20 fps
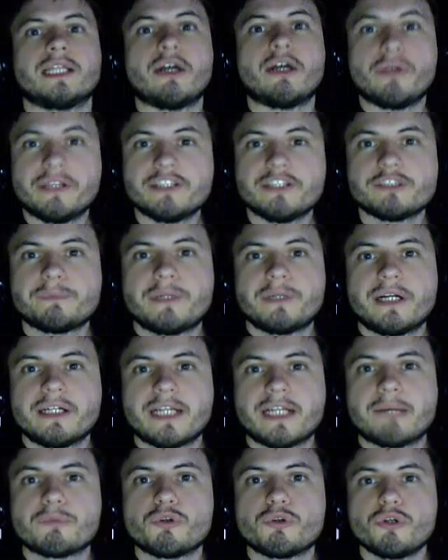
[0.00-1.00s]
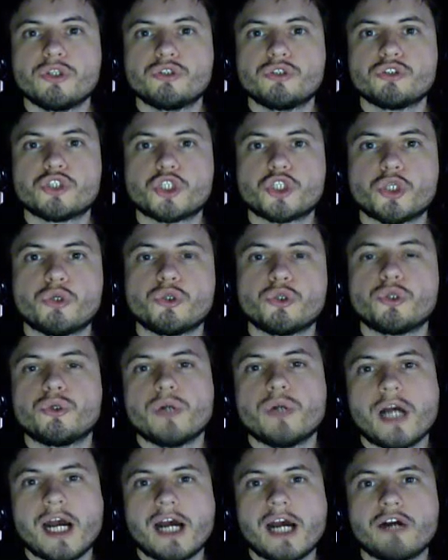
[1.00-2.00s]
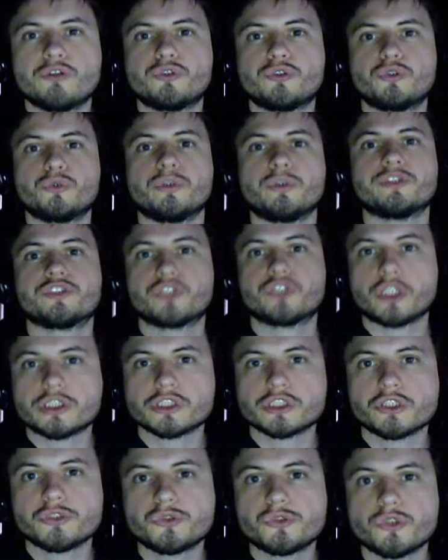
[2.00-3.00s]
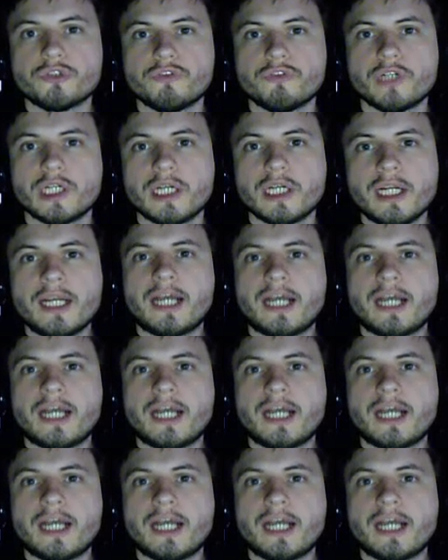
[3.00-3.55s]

Now in this part I'm going to show you how to install your server